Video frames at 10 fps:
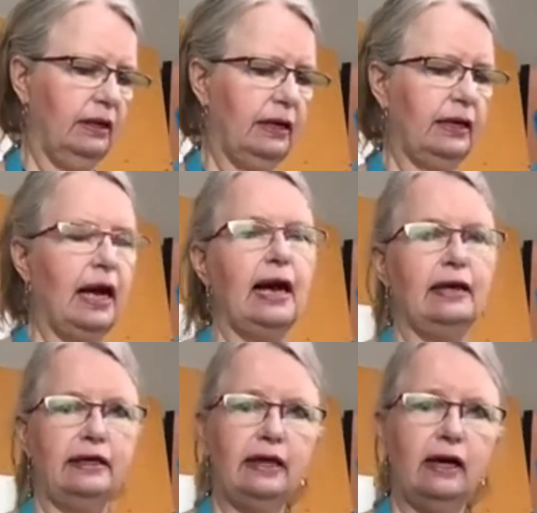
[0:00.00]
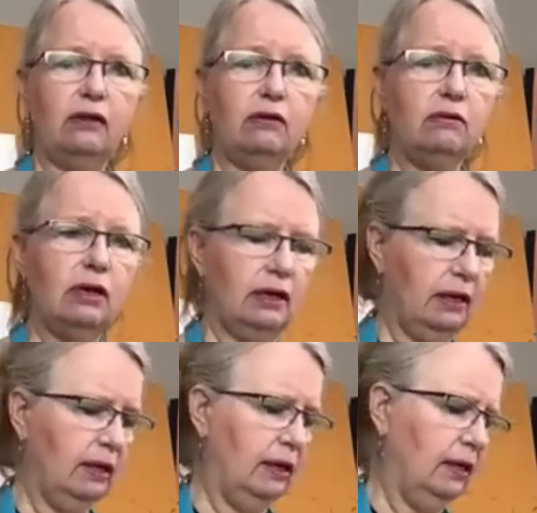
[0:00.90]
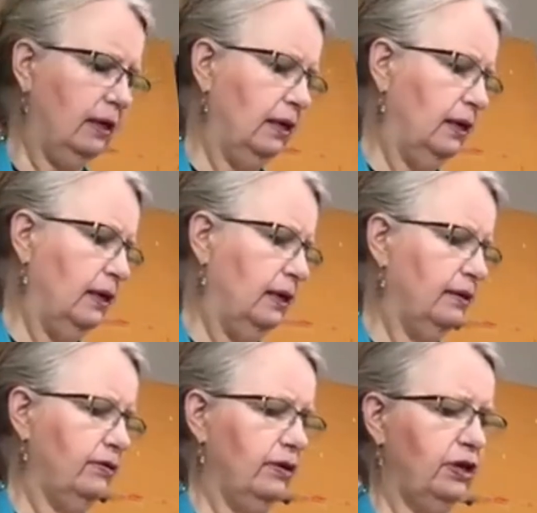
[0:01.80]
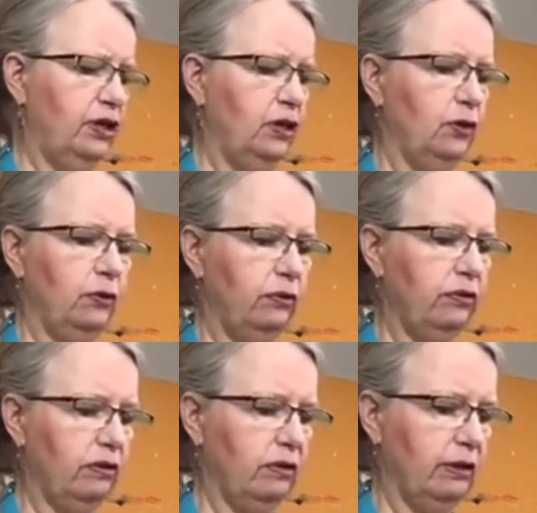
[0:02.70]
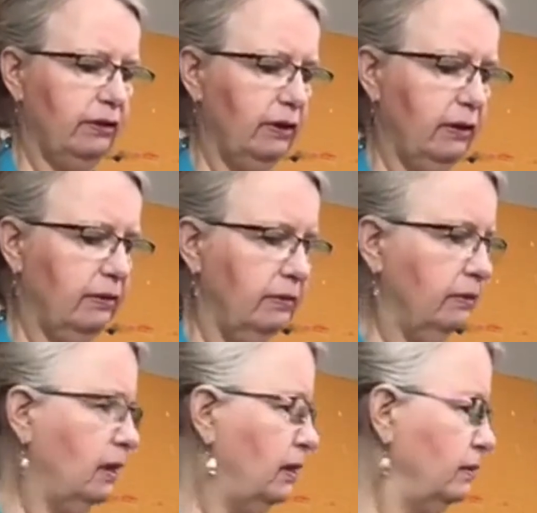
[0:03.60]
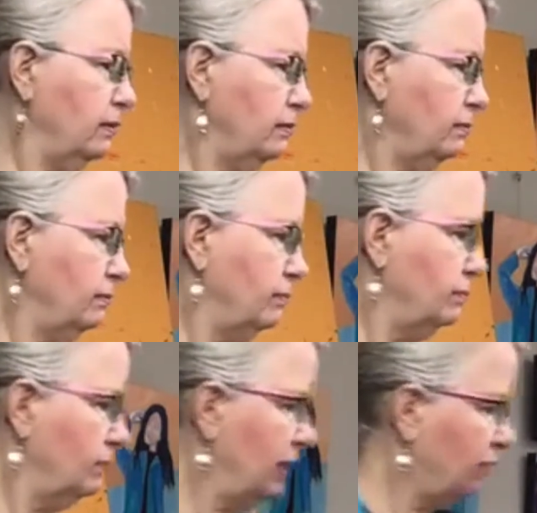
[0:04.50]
cad yellow. It's a hue, so it's a less